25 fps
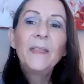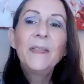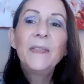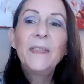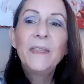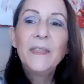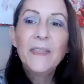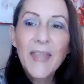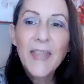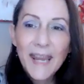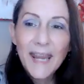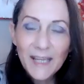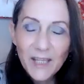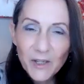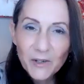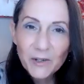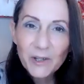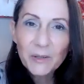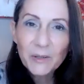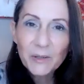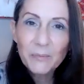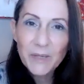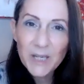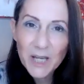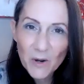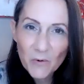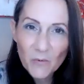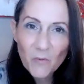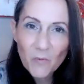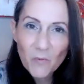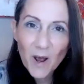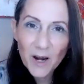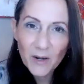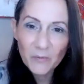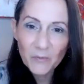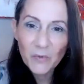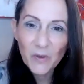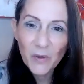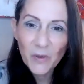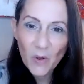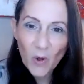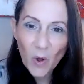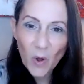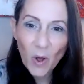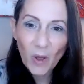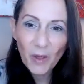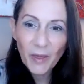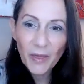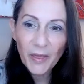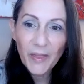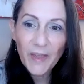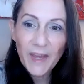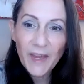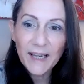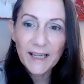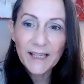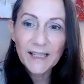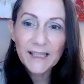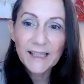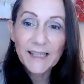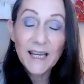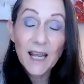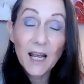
then you can be at one with all things.